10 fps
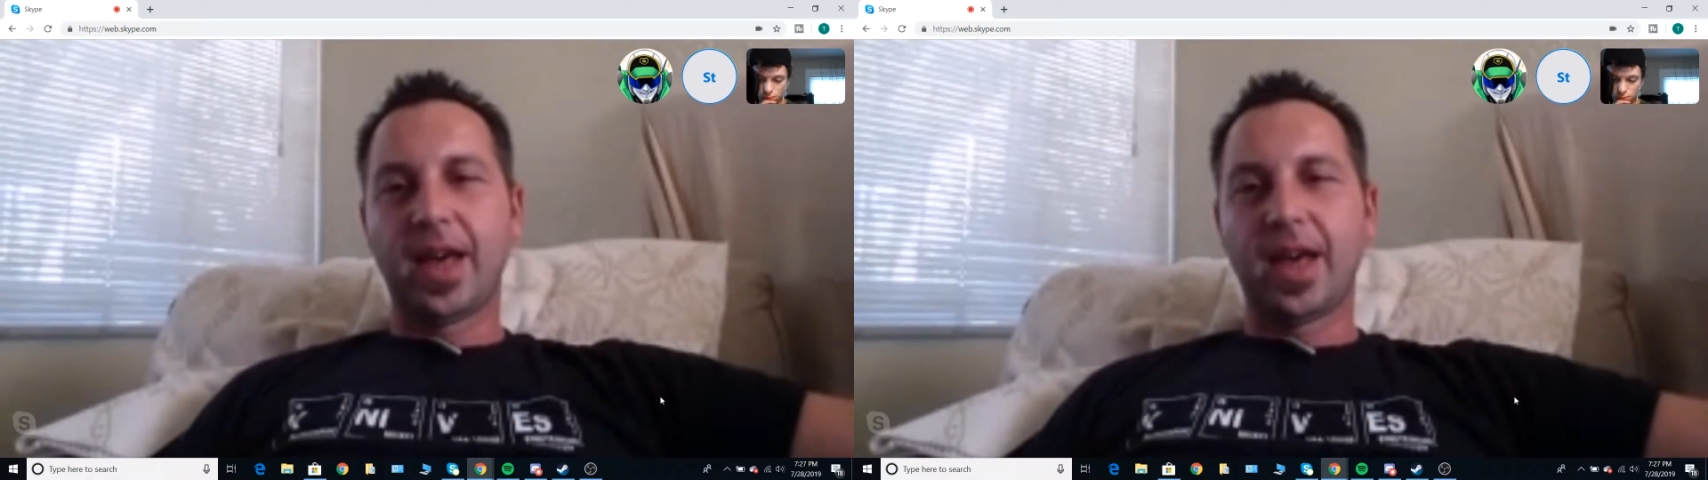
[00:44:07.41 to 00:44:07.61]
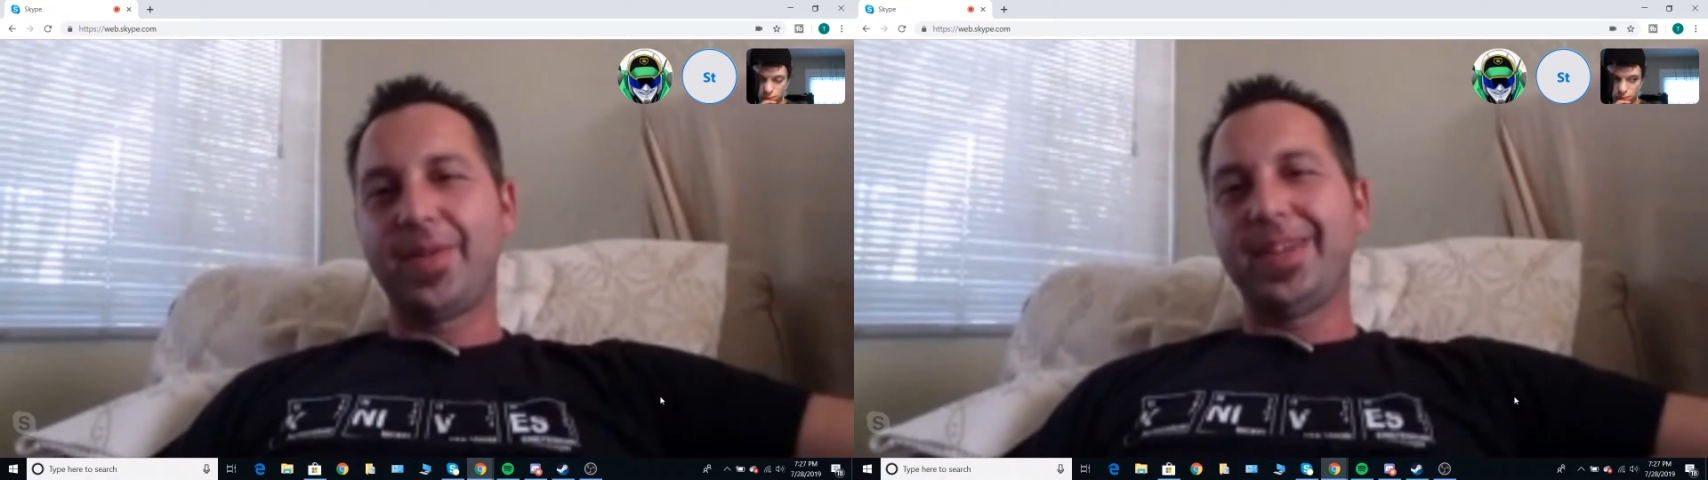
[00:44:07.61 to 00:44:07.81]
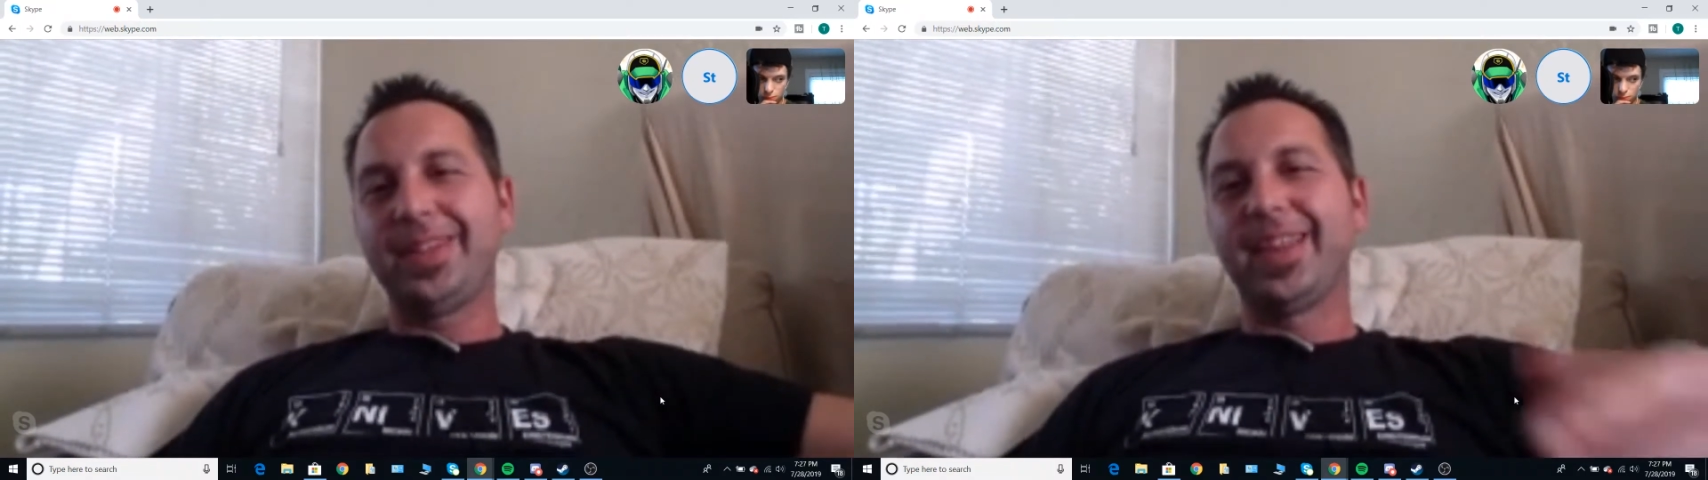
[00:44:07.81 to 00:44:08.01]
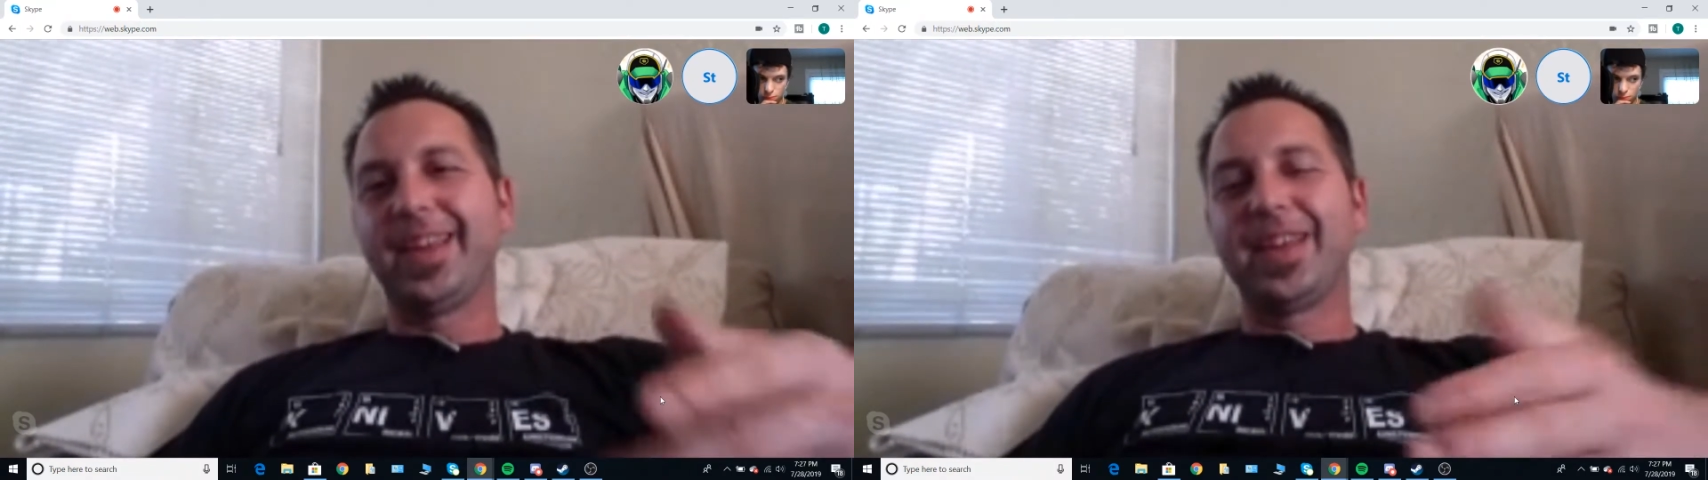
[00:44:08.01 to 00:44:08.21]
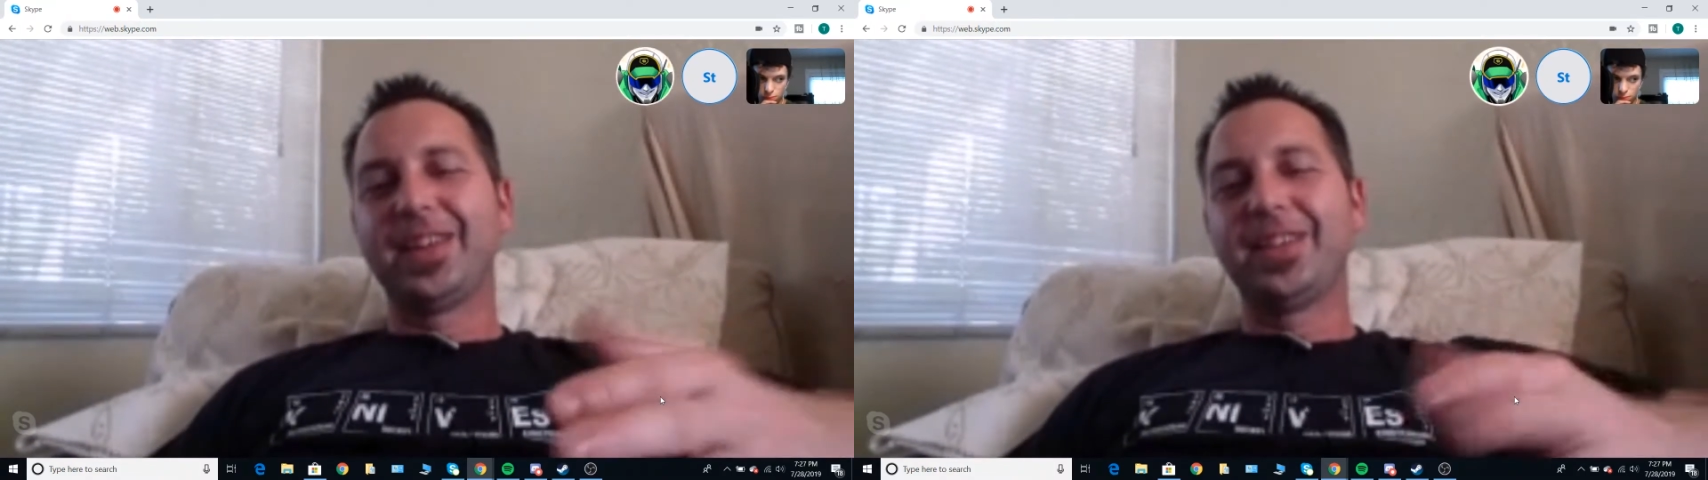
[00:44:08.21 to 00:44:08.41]
I mean,
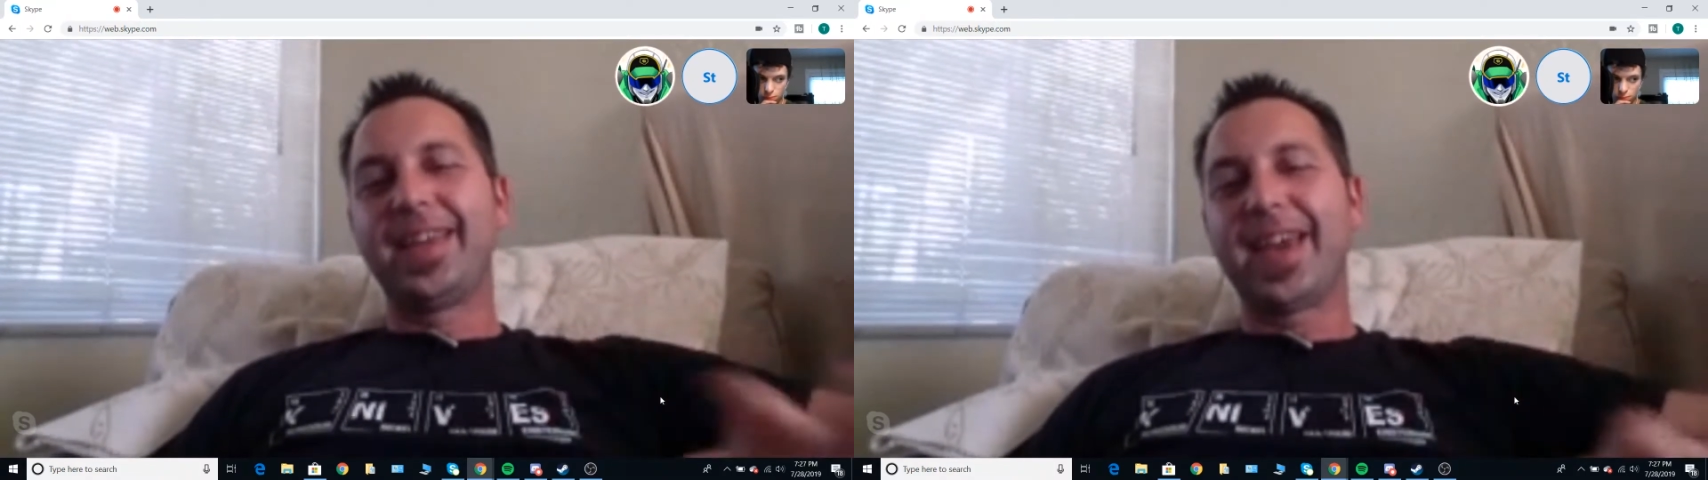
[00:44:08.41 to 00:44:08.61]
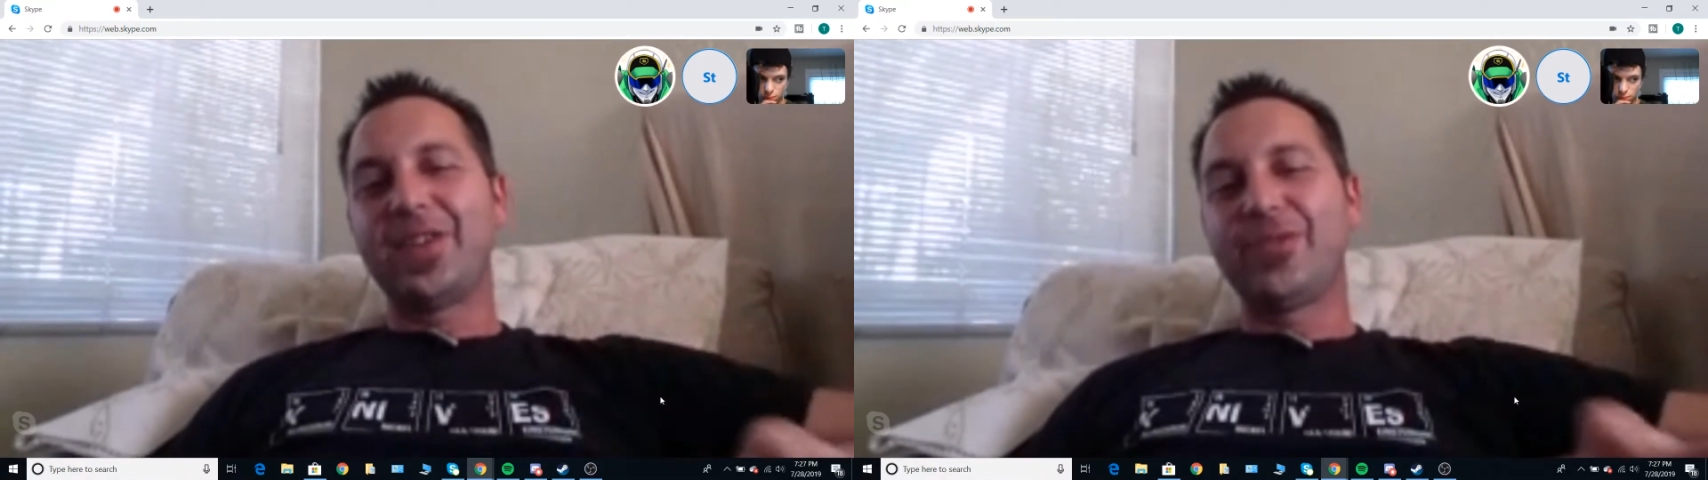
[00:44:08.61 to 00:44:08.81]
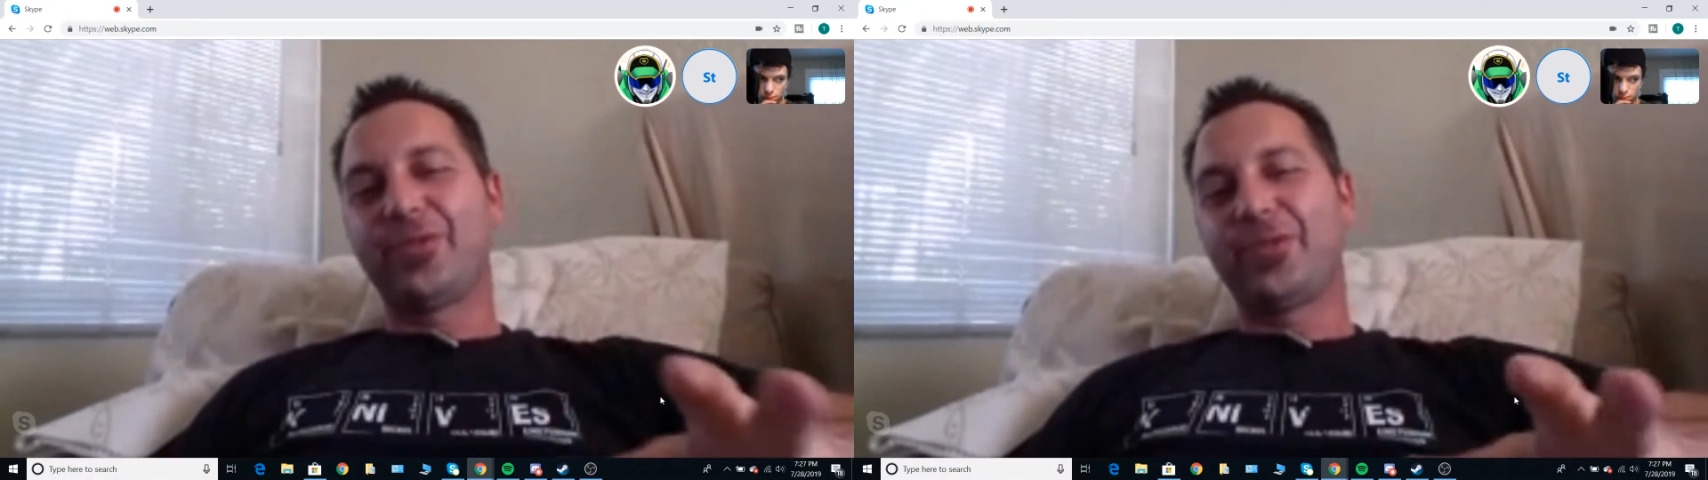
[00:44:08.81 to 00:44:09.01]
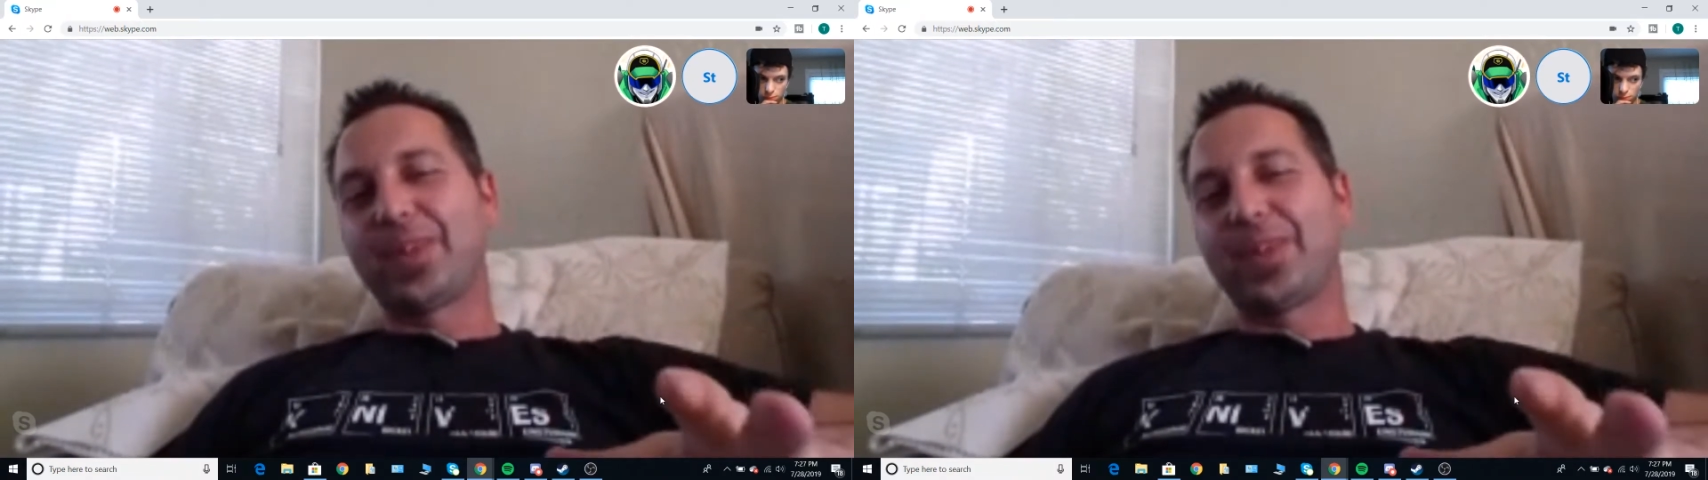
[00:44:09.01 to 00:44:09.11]
Dave from